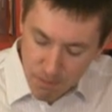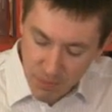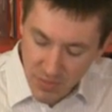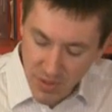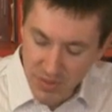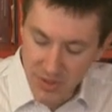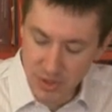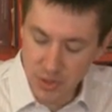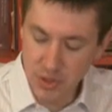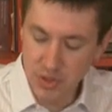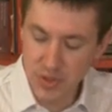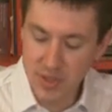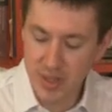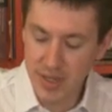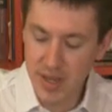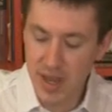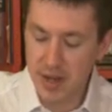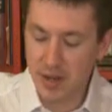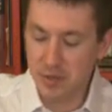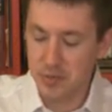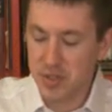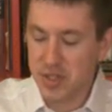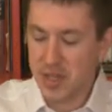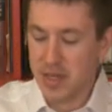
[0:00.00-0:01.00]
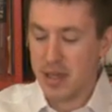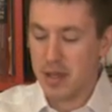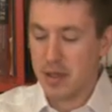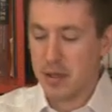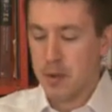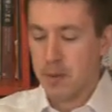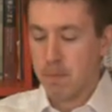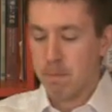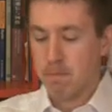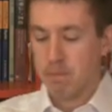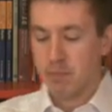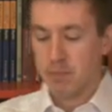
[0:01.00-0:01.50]
This is the kind of
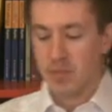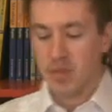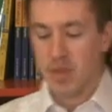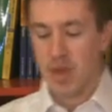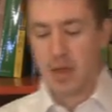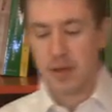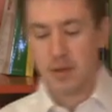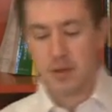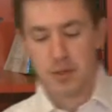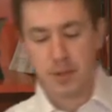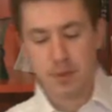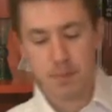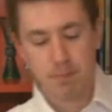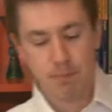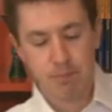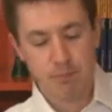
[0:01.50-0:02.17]
tea that